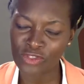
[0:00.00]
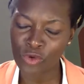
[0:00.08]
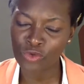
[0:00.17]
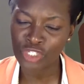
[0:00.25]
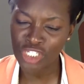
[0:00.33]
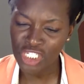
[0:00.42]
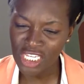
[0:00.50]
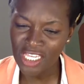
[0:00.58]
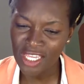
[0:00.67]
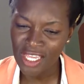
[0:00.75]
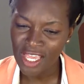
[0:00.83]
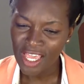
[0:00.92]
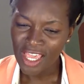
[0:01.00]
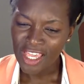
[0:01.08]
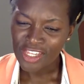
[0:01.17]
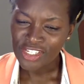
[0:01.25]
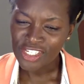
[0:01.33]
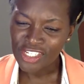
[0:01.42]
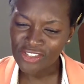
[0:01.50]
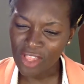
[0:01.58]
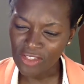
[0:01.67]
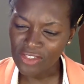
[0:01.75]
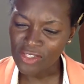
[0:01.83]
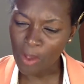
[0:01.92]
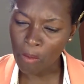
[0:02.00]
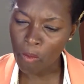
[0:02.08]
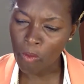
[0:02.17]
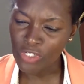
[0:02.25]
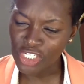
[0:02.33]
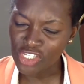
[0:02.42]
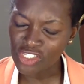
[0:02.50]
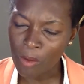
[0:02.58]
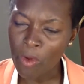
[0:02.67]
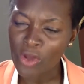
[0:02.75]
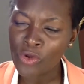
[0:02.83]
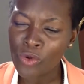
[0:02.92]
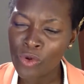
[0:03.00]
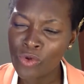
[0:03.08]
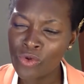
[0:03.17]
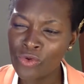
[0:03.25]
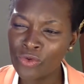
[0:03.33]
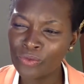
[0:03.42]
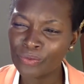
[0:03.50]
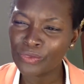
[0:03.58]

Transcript: So she's someone who